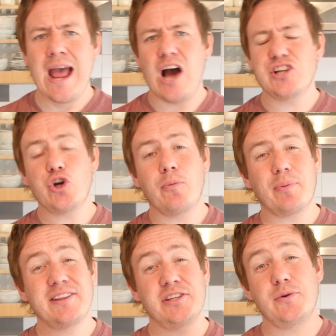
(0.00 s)
A chomp
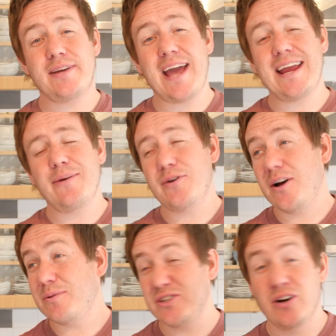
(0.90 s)
in the UK when
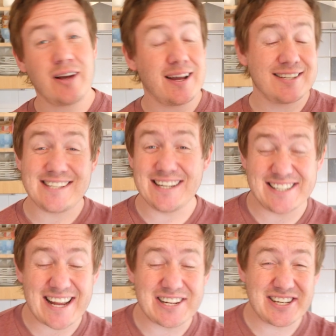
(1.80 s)
I was younger and still
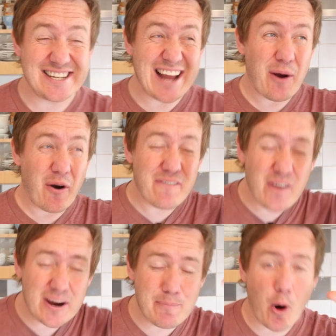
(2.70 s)
is actually now a
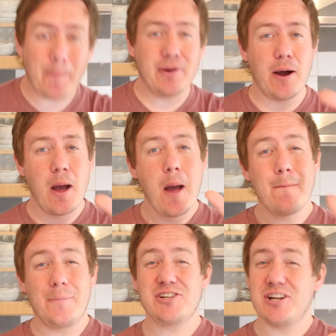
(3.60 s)
very popular
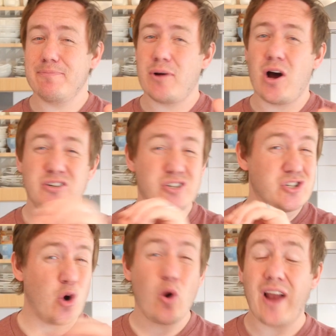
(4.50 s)
budget bar, just
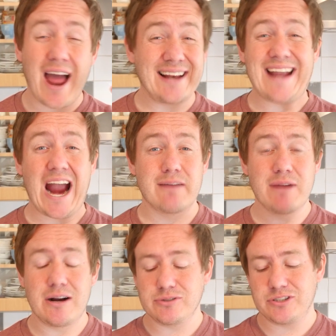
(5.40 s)
chocolate and
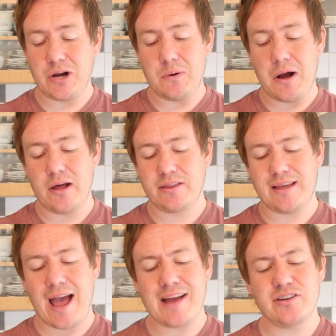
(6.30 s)
caramel. So uh,
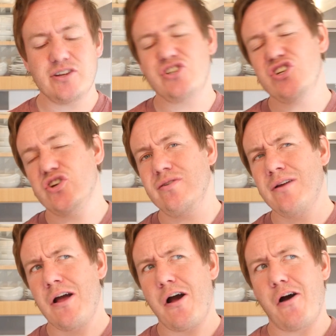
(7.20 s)
the addition
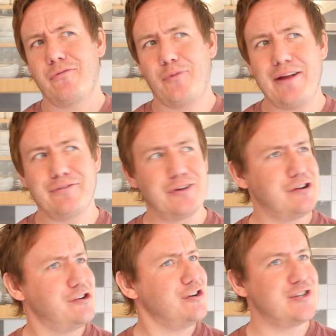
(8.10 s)
of wafer, the
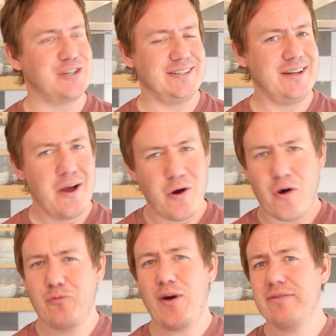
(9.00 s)
addition
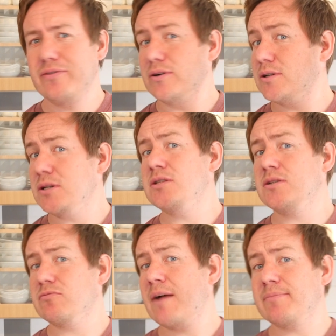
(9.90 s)
of wafer could
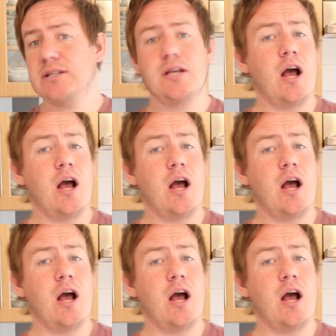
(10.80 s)
ramp this